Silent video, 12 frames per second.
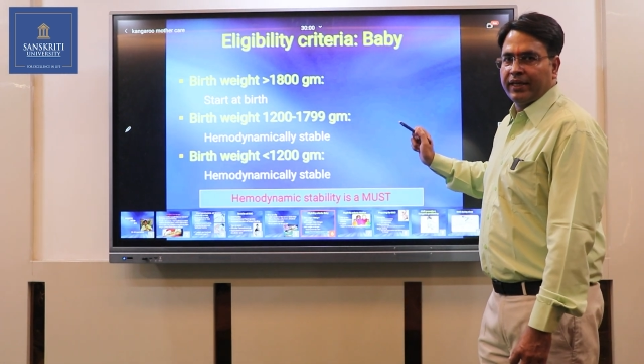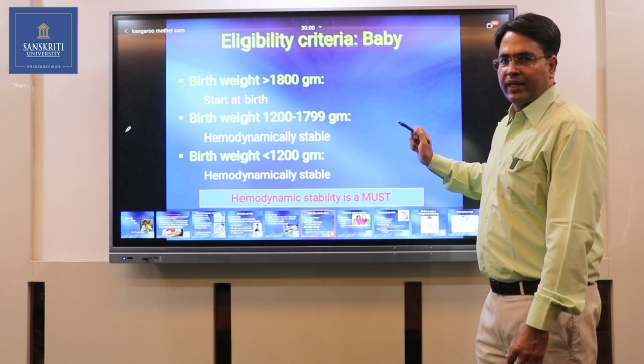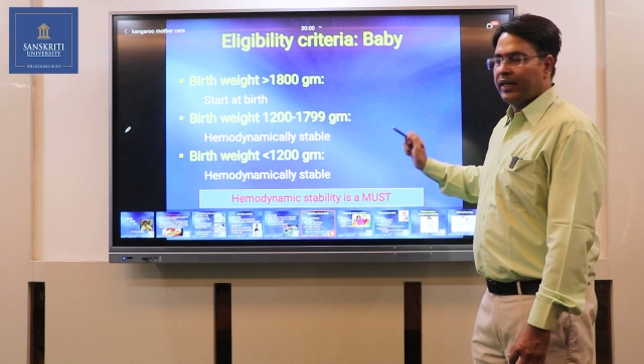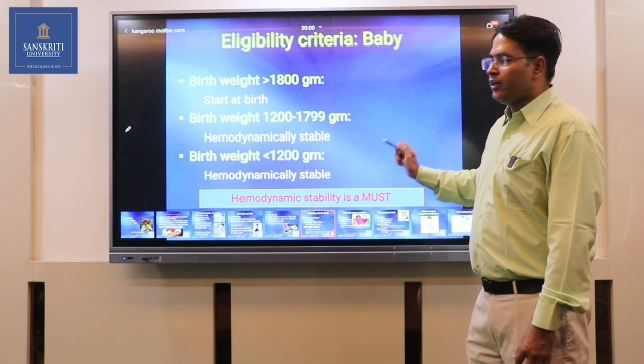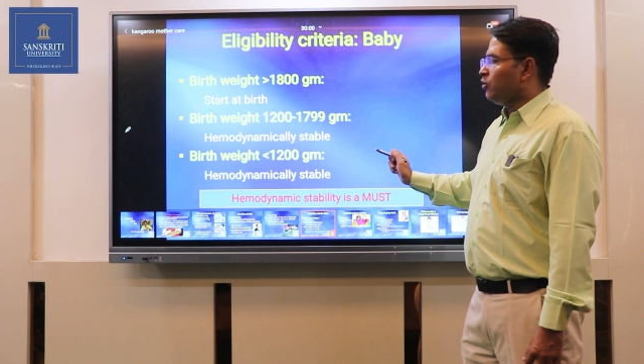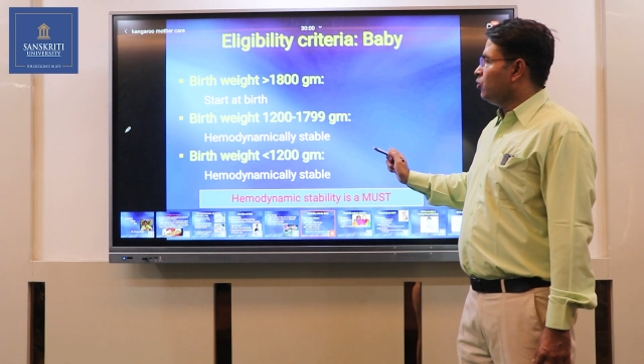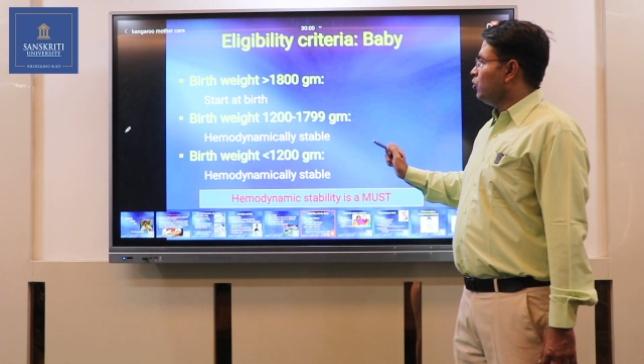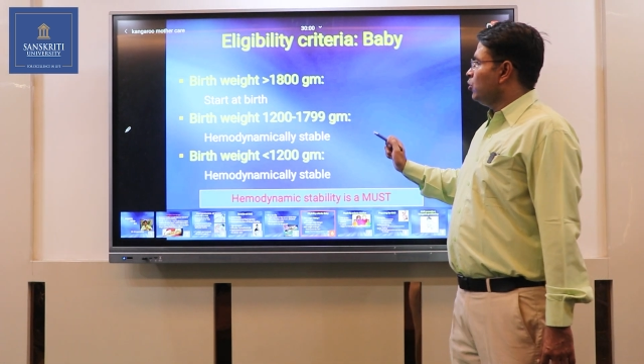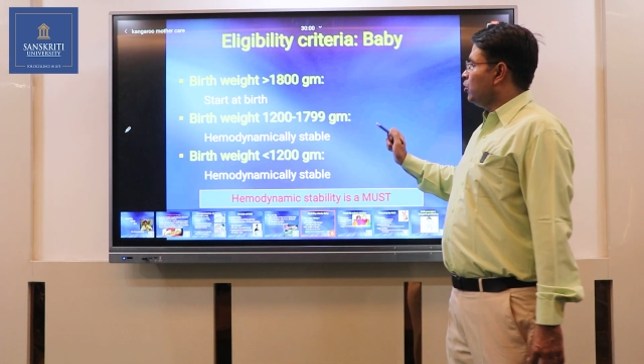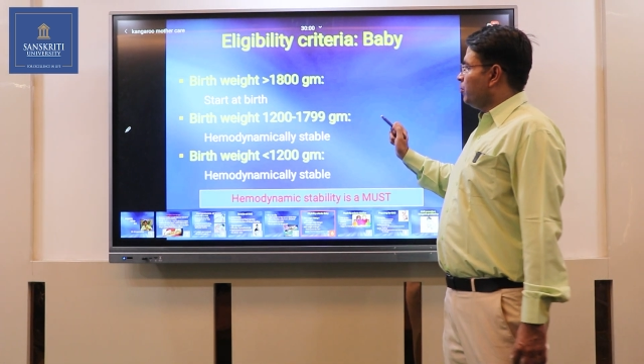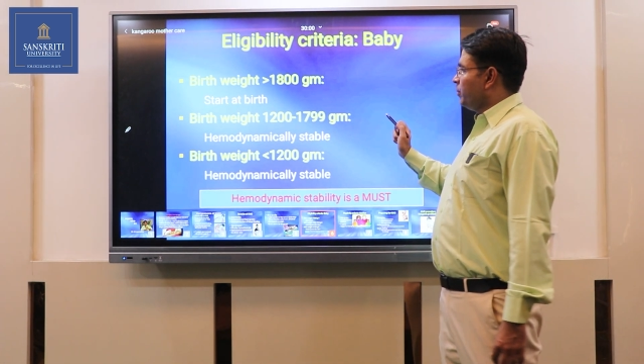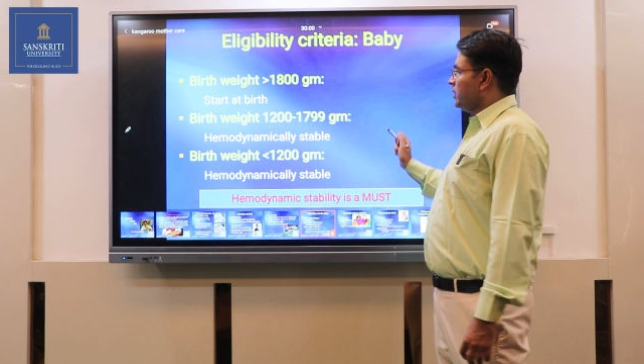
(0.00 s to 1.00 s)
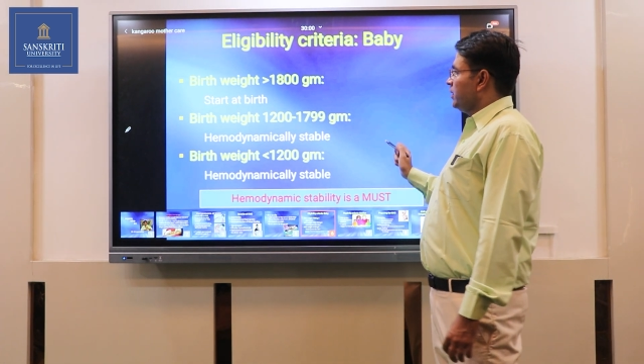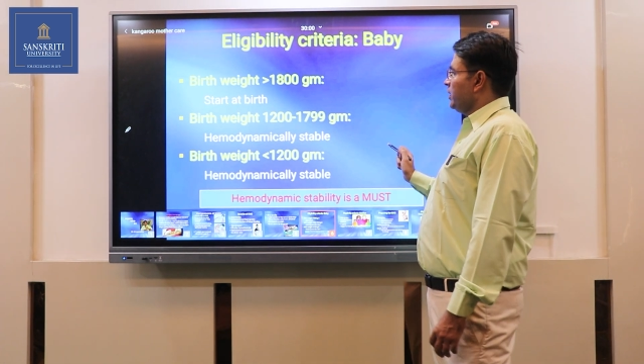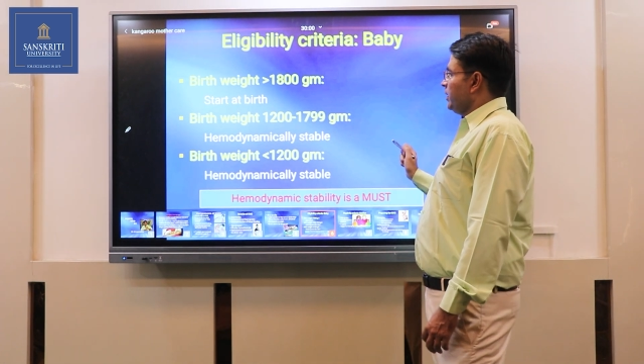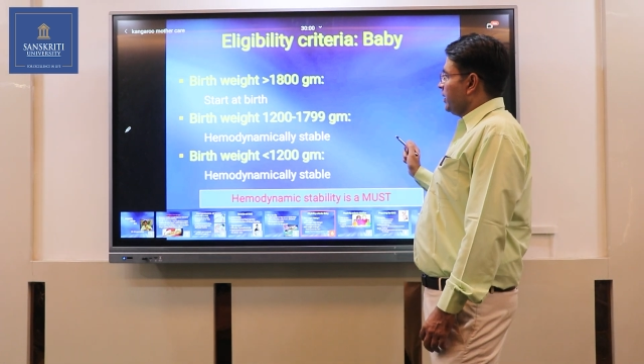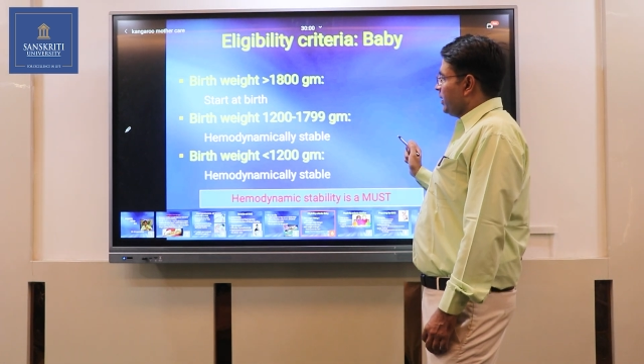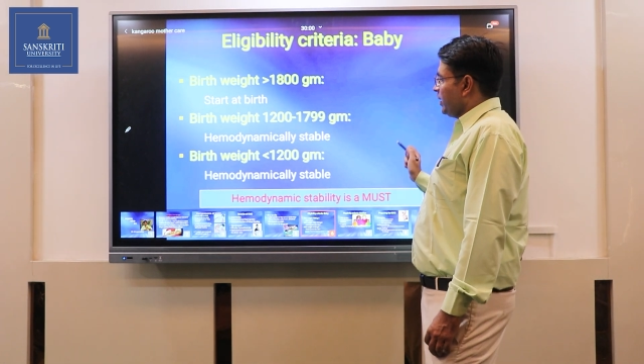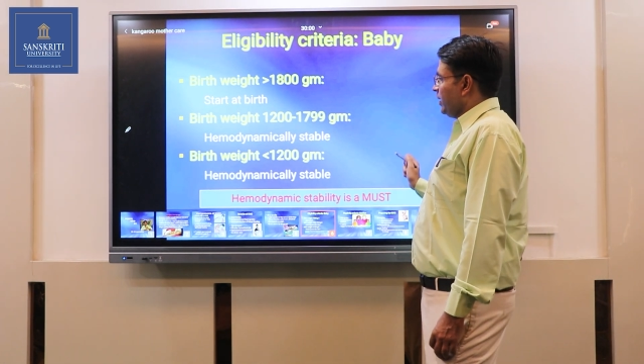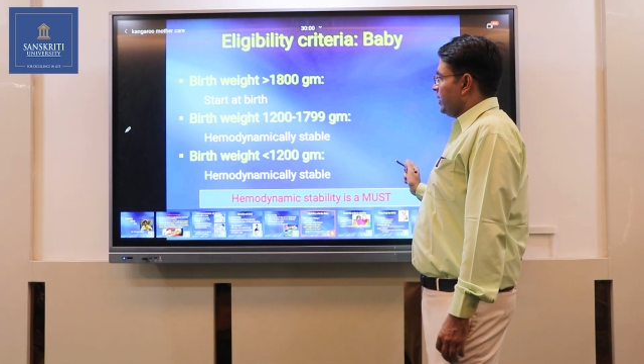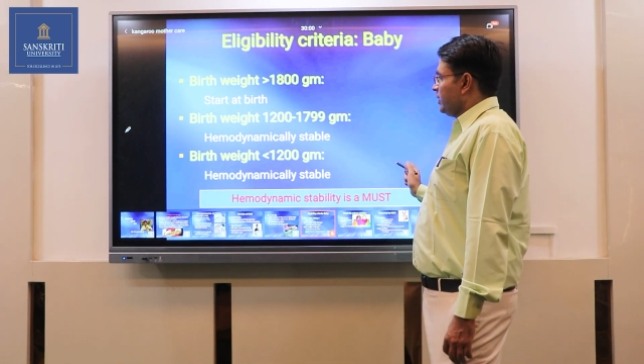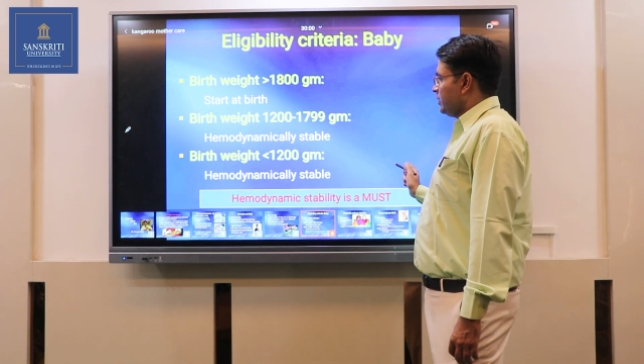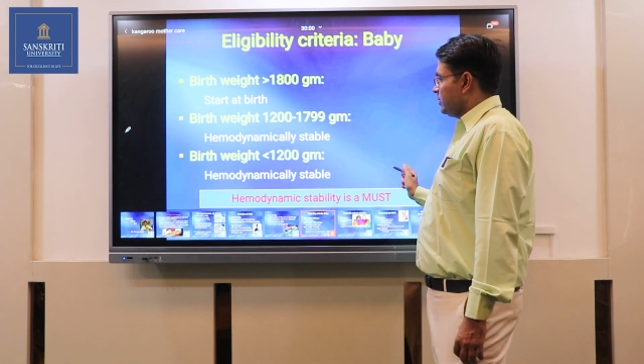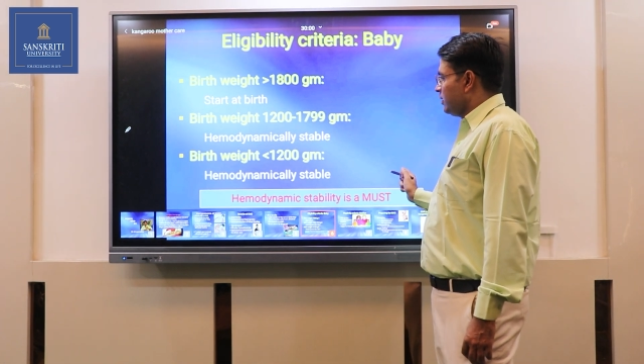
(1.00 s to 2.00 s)
Kangaroo Mother
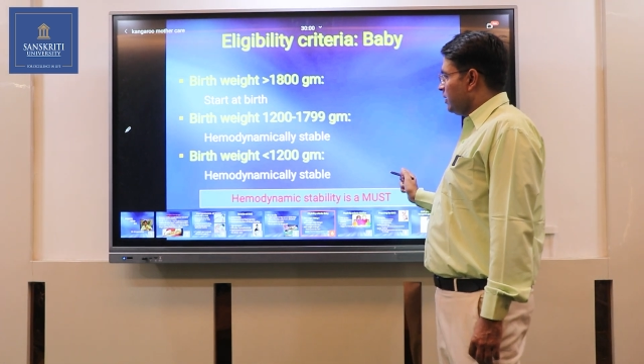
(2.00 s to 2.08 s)
Cares,